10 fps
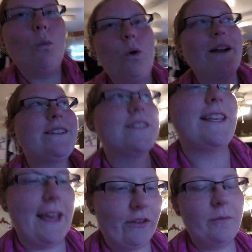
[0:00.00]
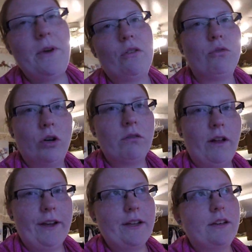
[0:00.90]
What does a gallon of milk look
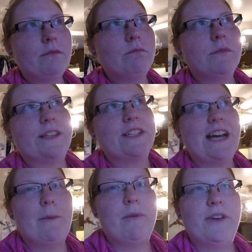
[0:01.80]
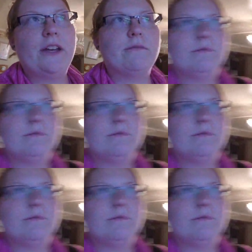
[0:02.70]
like? Like the top of it.